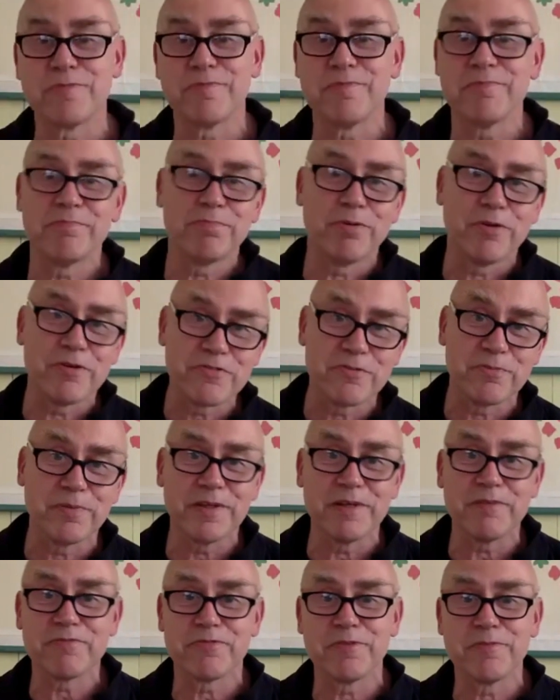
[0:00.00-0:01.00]

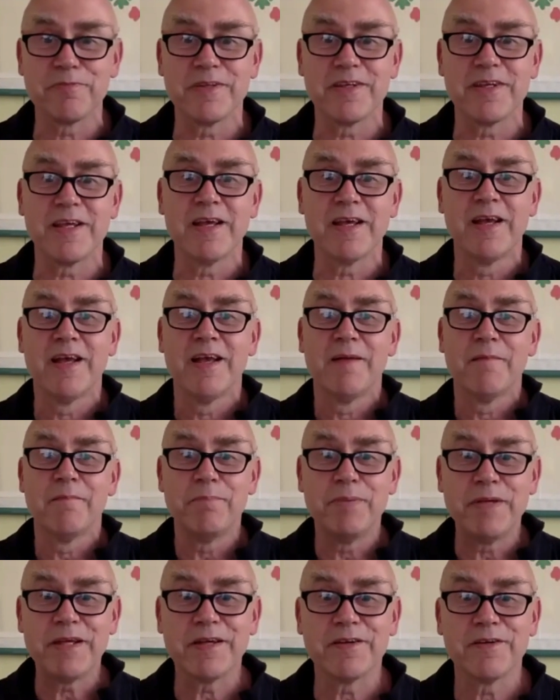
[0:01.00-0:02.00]
possibly from the
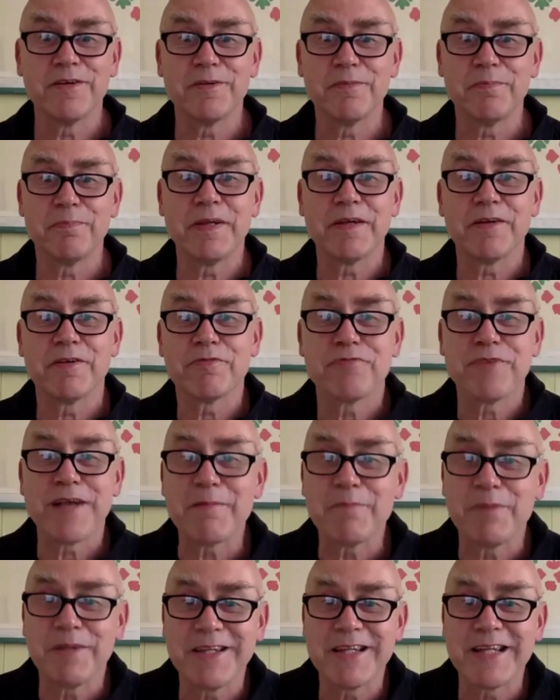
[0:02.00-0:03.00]
bigger
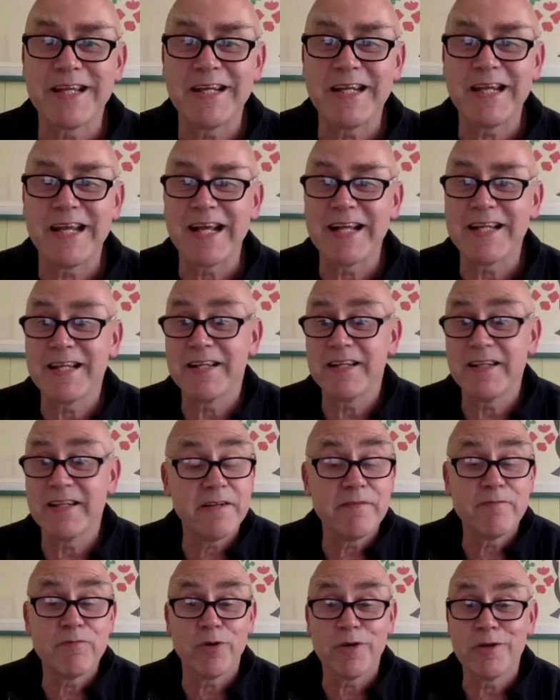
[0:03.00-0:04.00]
family that he had, and he
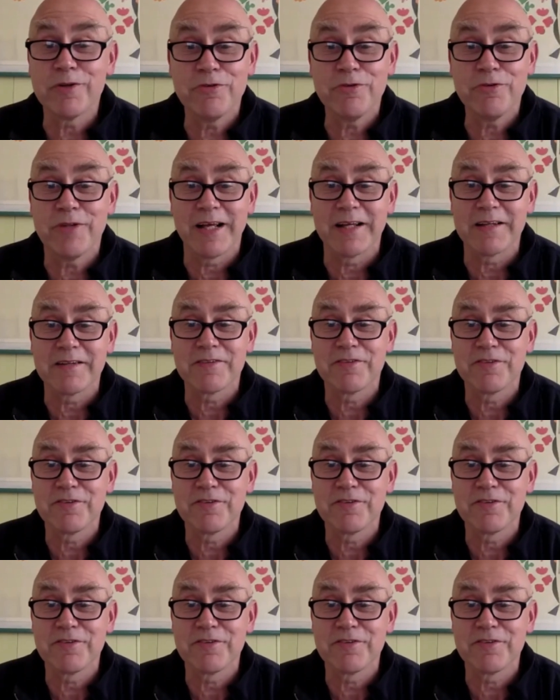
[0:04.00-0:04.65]
didn't want to do that.